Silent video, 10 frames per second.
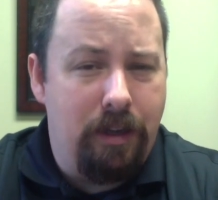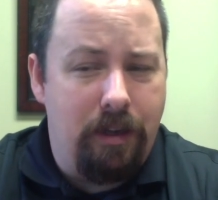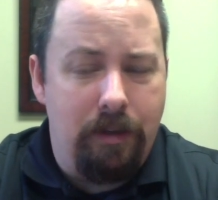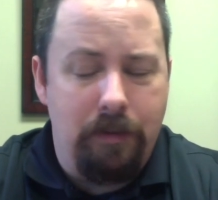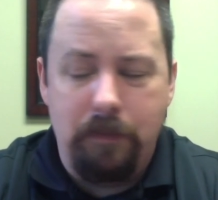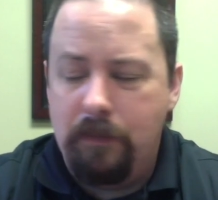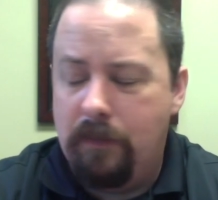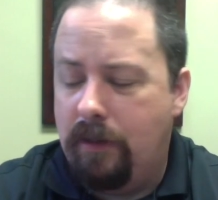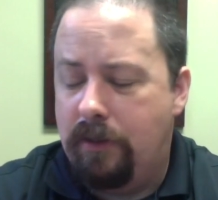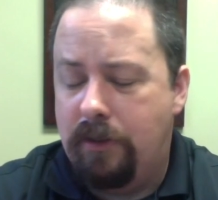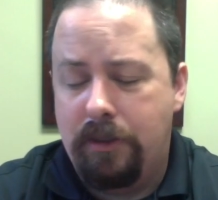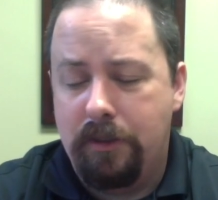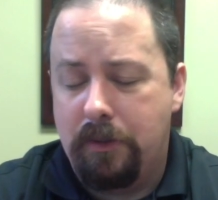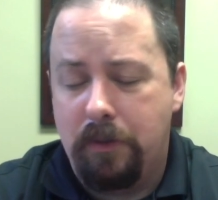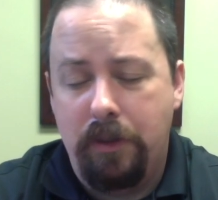Um, it's
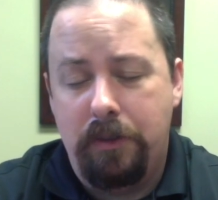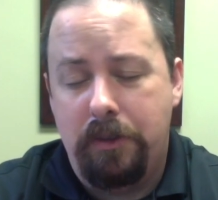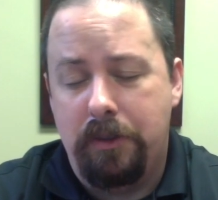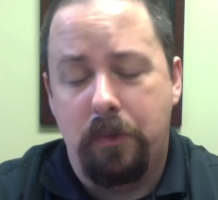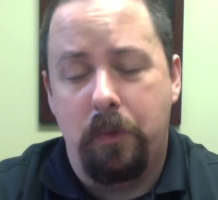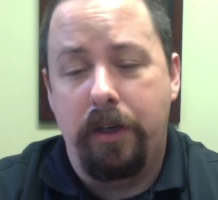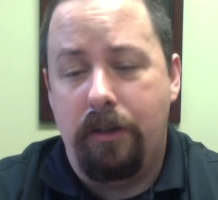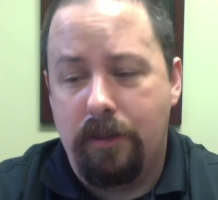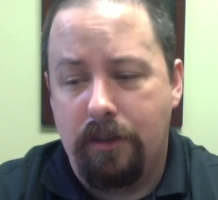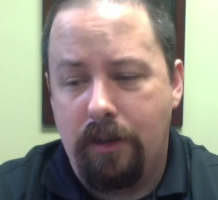just it's just weird,